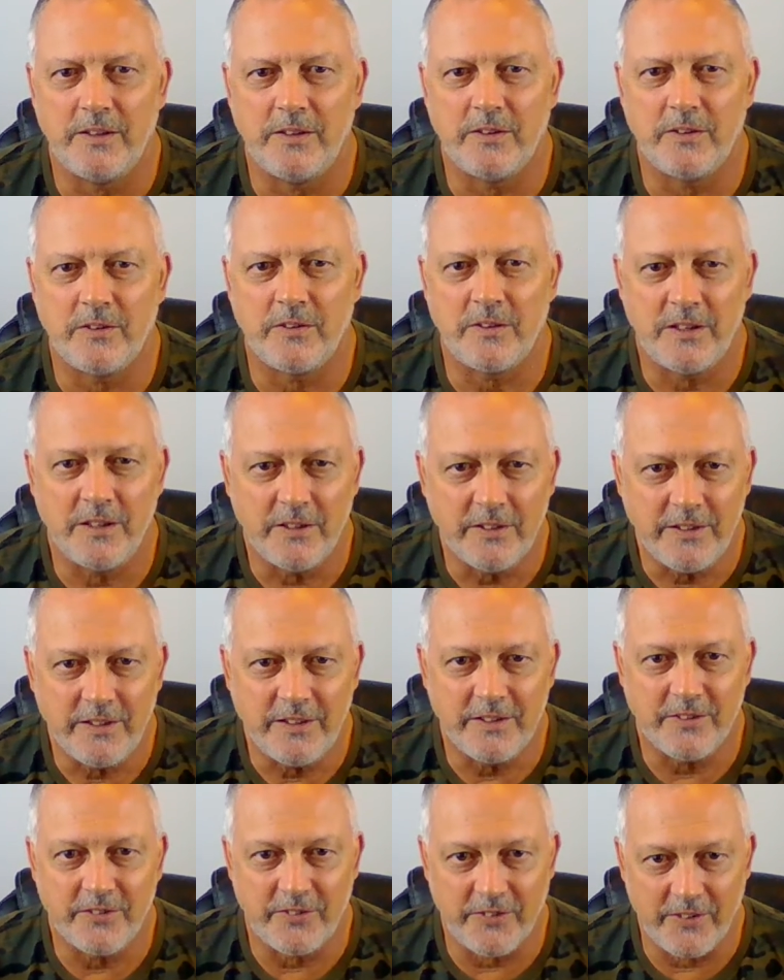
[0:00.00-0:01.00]
You're
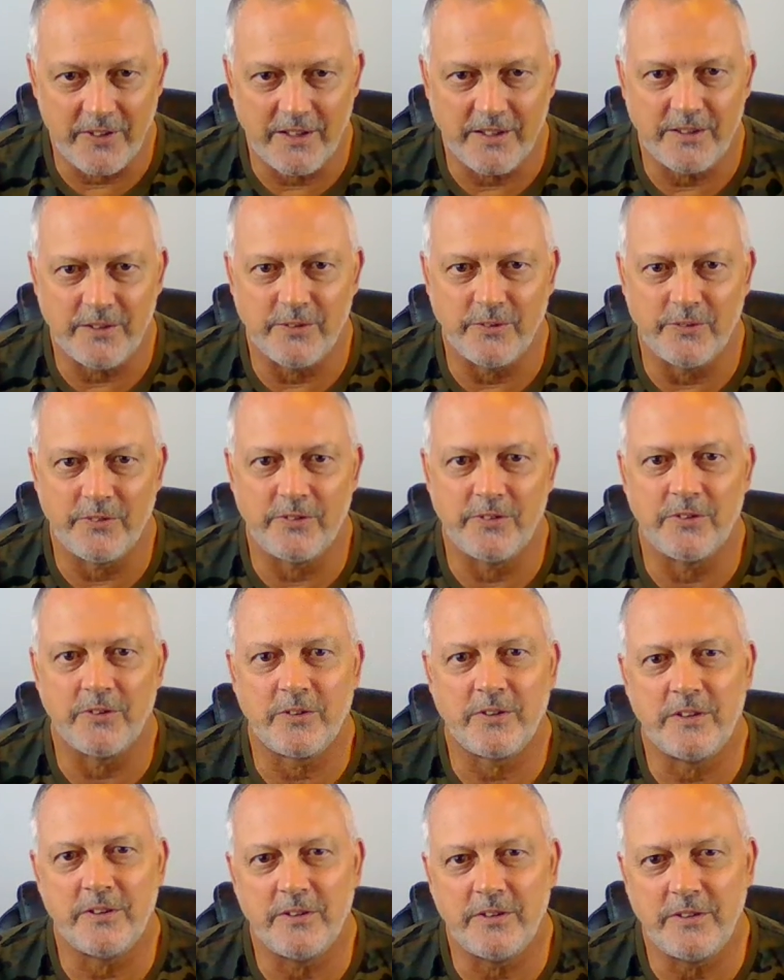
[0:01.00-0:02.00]
killing yourselves. You're
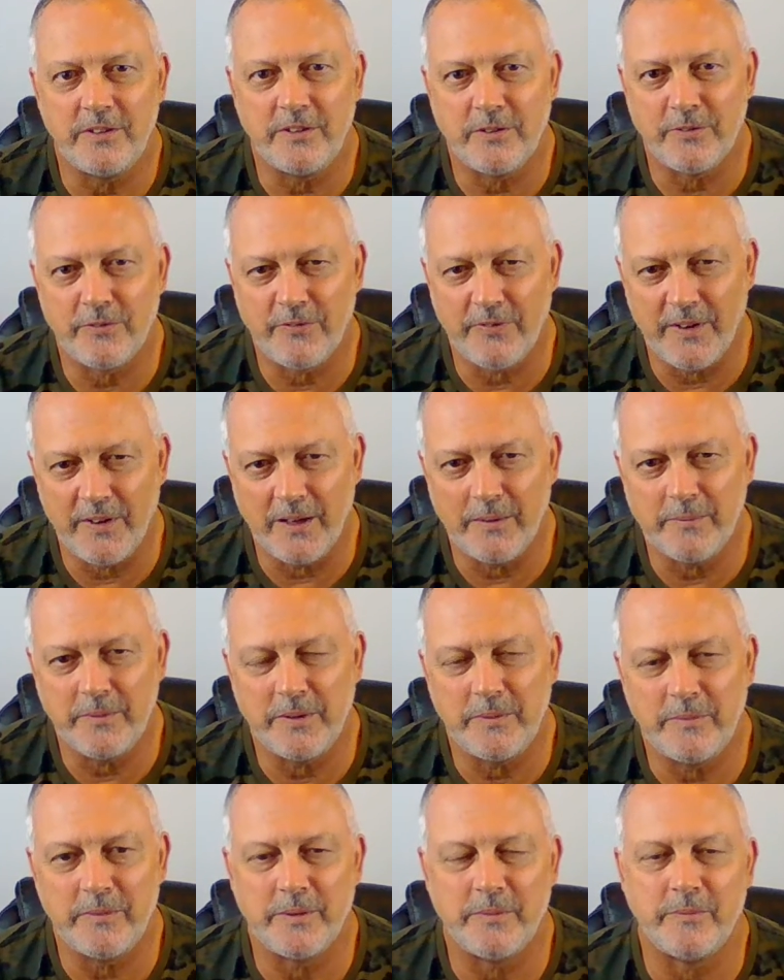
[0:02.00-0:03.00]
killing your
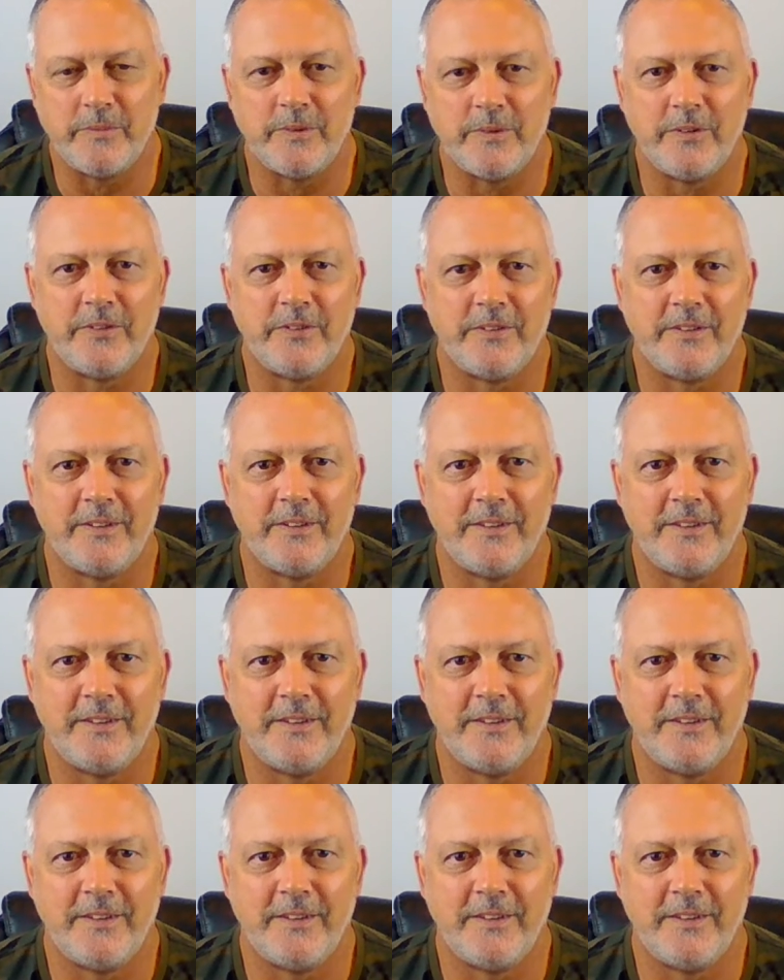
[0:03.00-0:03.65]
family members.